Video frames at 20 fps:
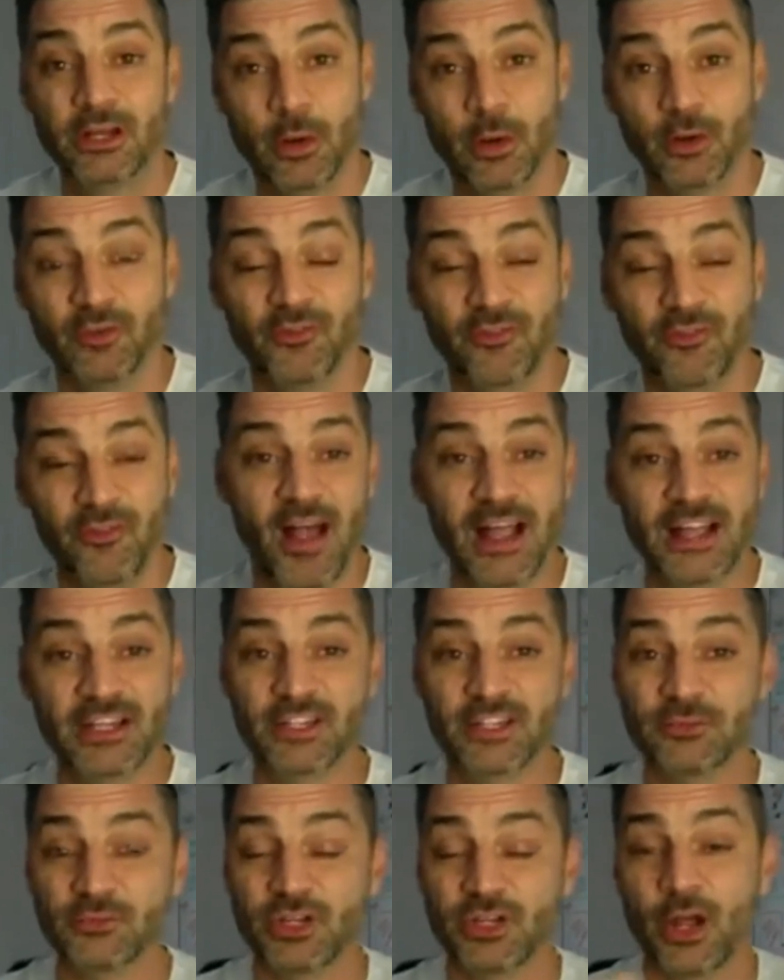you know,
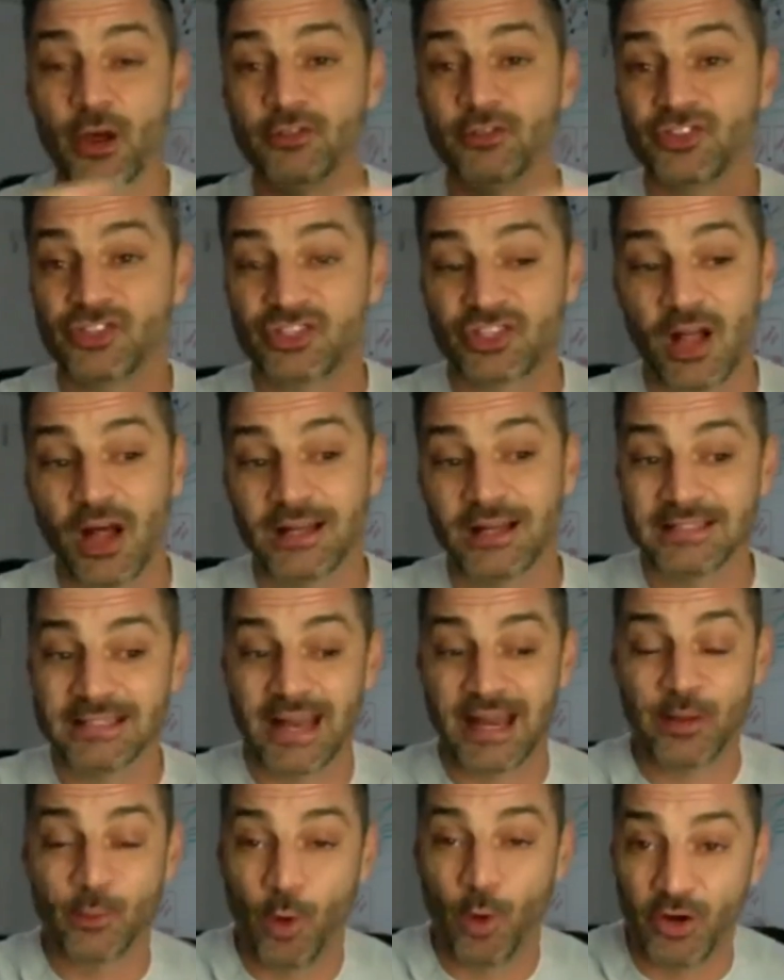advise them to go and
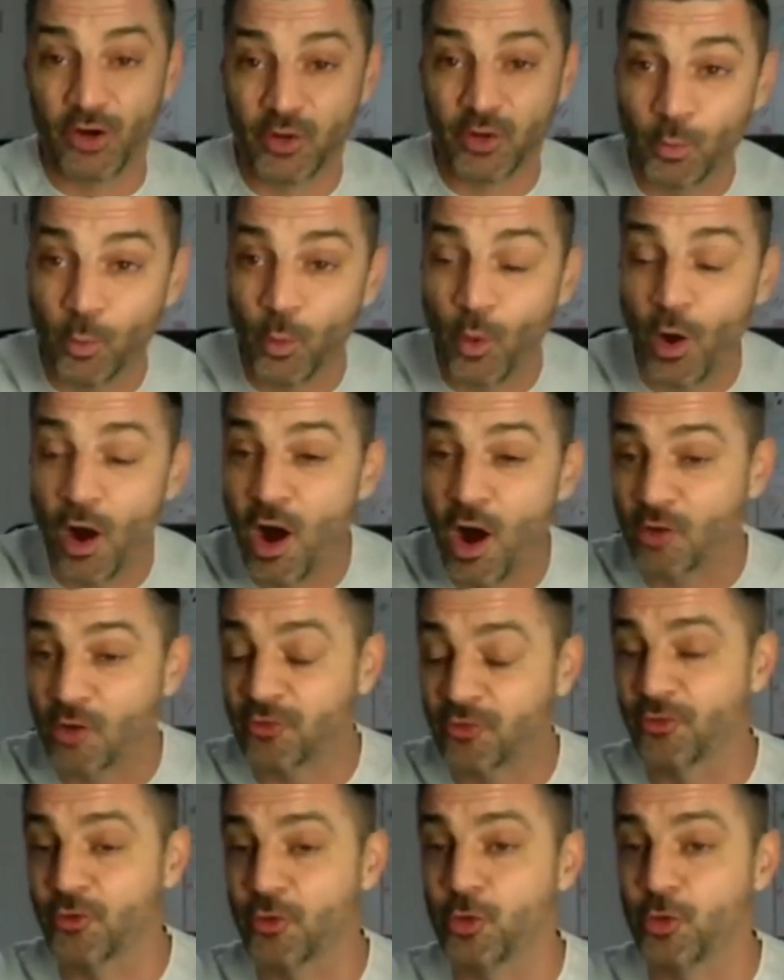start day one and work